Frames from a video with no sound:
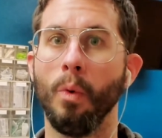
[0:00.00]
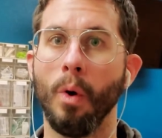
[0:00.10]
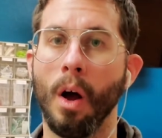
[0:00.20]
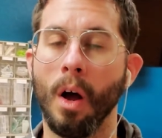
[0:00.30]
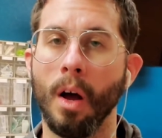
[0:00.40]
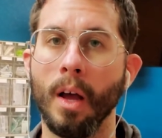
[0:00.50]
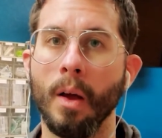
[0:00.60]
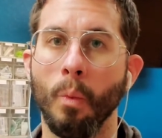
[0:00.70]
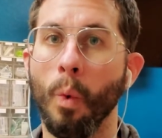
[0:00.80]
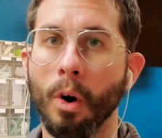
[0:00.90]
uh,
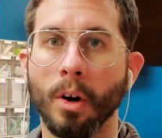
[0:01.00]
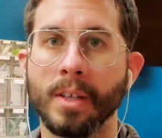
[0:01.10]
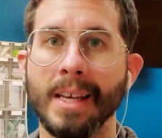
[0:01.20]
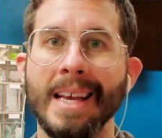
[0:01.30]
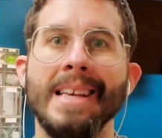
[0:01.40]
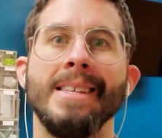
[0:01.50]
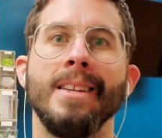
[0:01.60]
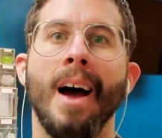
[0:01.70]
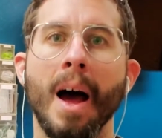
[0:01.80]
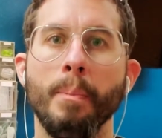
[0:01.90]
works is
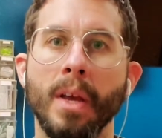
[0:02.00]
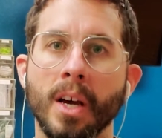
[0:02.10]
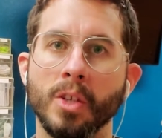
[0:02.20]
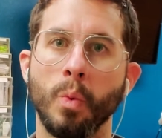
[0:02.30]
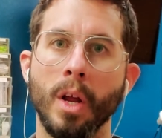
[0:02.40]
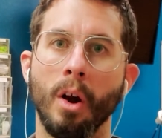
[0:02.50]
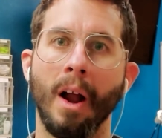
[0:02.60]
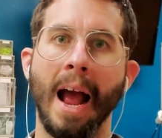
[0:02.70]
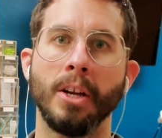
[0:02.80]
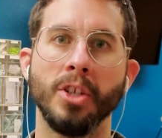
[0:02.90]
not because we
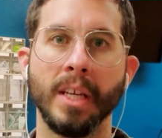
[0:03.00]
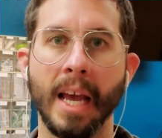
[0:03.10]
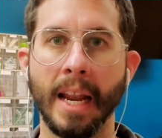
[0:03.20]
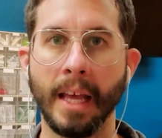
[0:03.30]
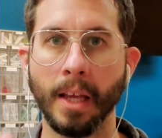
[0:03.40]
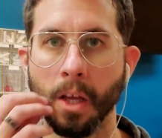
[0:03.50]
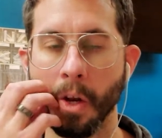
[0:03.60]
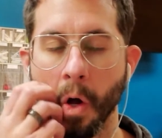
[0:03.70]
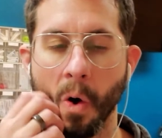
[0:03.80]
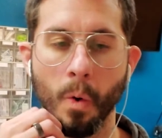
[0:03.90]
are actually getting,
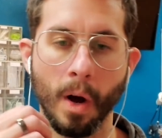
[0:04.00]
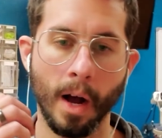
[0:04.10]
you know,